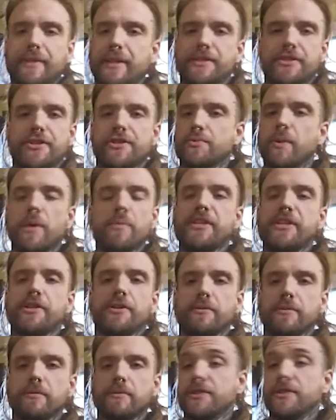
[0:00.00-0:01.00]
It's just what we
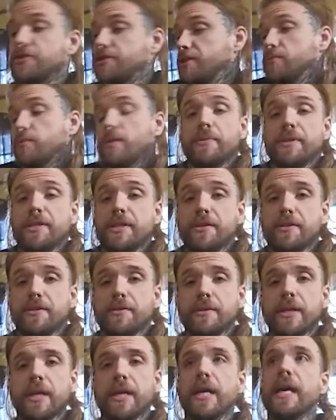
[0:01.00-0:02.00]
do. It's just what we
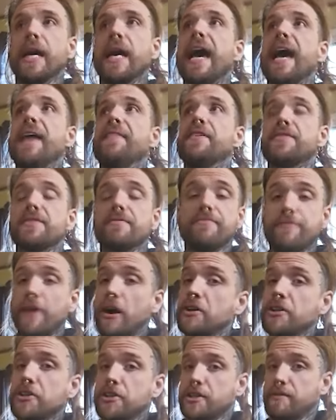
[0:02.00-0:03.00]
do. And there's a
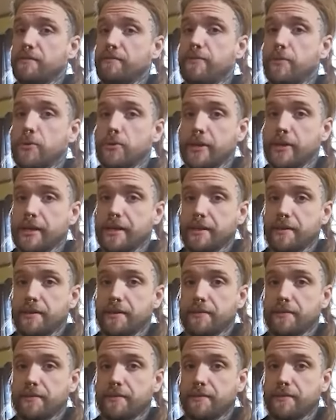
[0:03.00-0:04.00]
function for it.
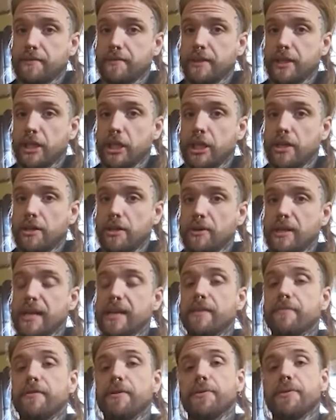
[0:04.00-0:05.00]
Sure. You know,
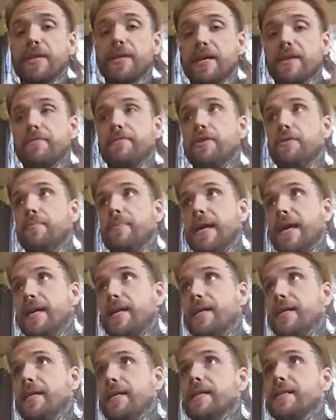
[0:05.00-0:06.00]
like, if you think of
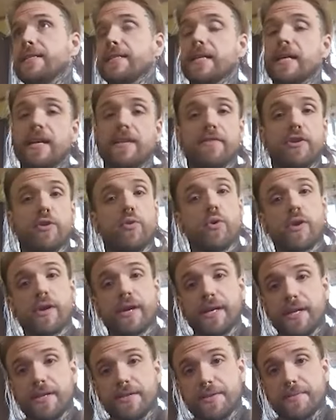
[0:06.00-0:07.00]
humanity as kind of an
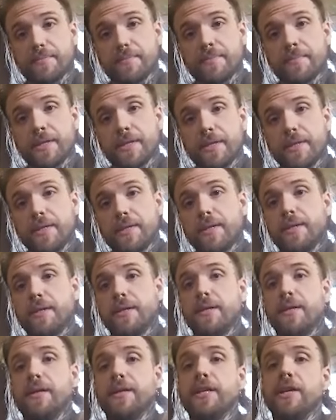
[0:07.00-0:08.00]
organism,
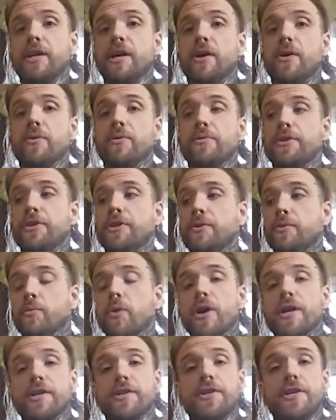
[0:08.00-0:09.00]
you know, you
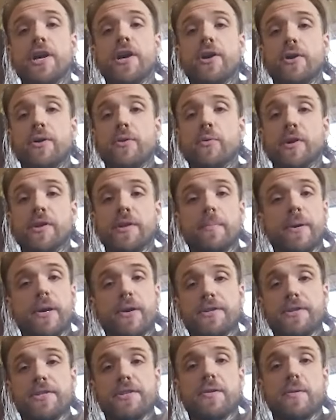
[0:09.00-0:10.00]
want to know where the
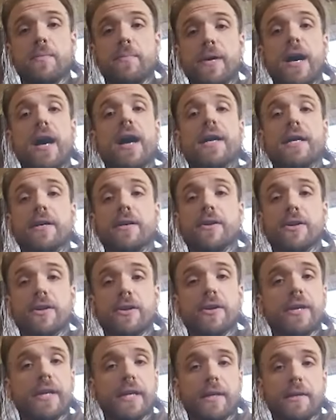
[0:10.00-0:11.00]
parts of your body are
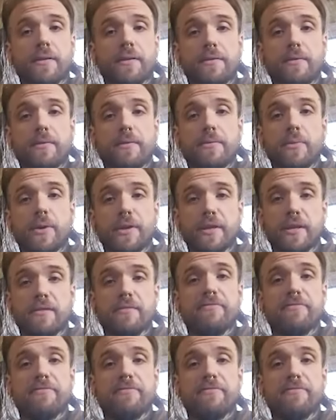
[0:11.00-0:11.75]
hurting where the